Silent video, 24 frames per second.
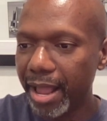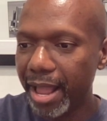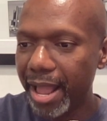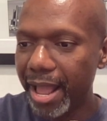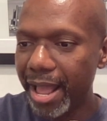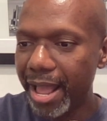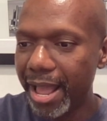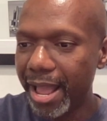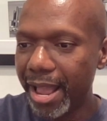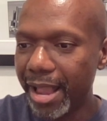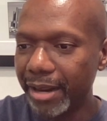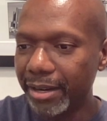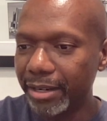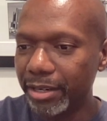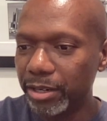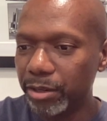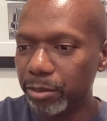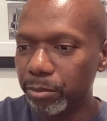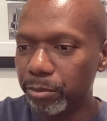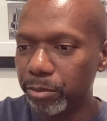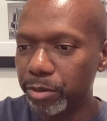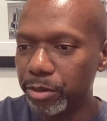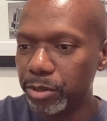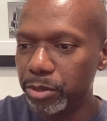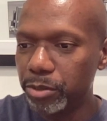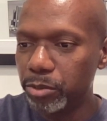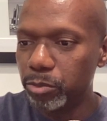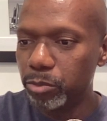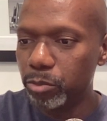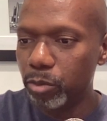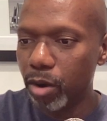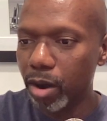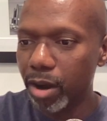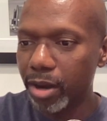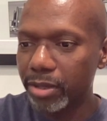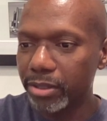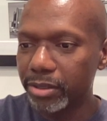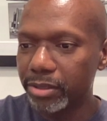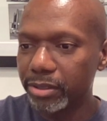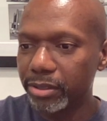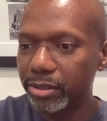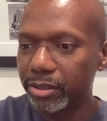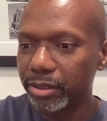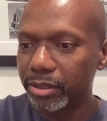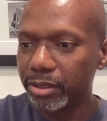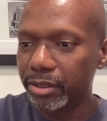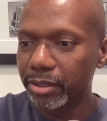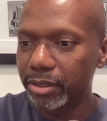And when you walk into the